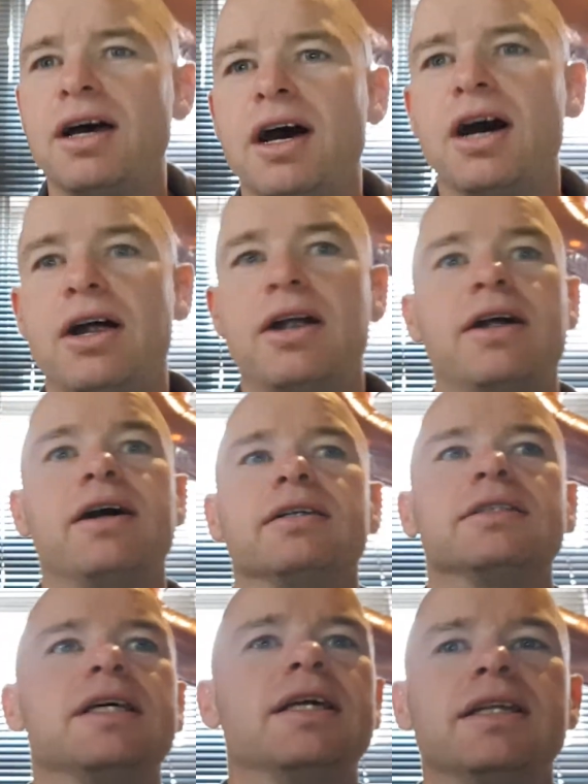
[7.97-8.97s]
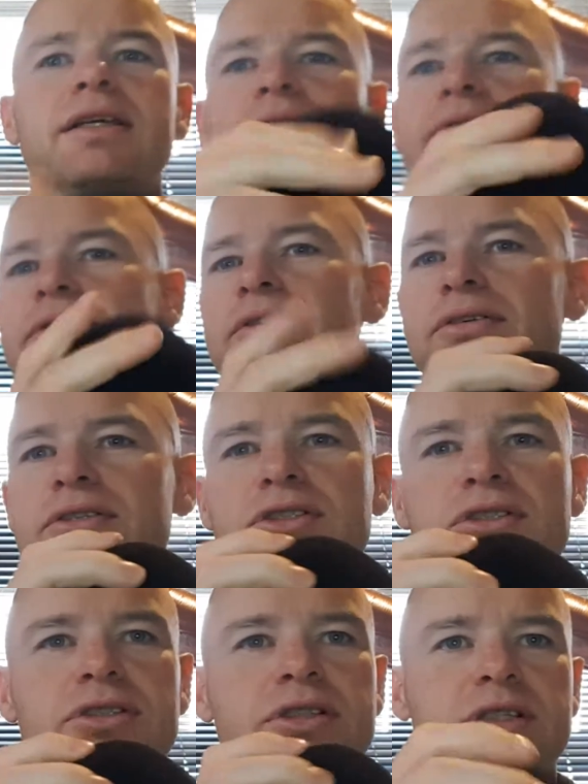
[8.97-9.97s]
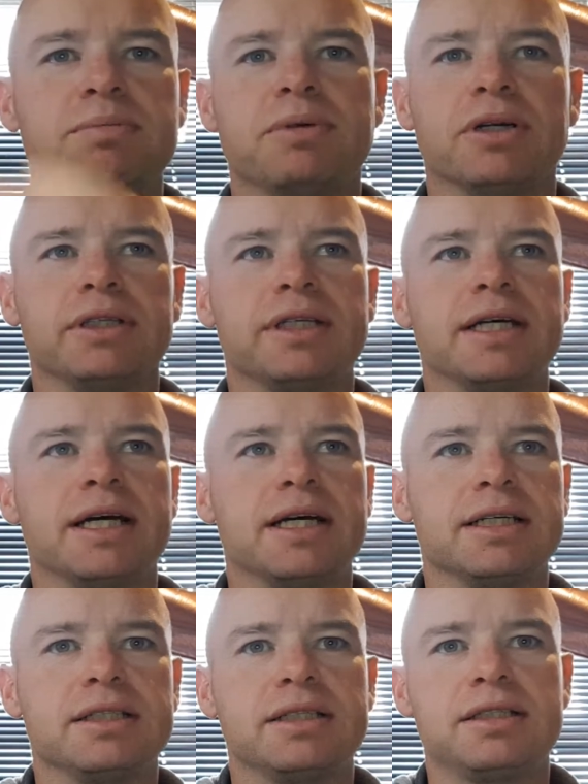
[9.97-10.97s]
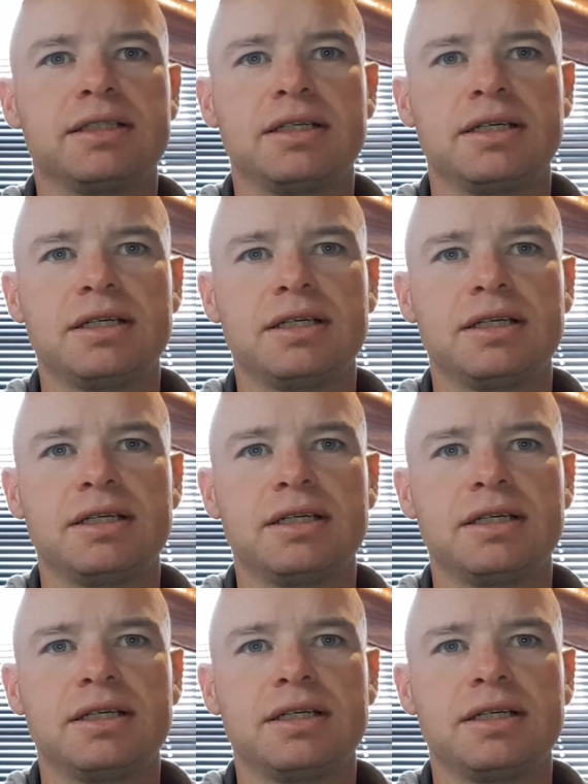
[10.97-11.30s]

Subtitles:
Alright, so let's do this podcast.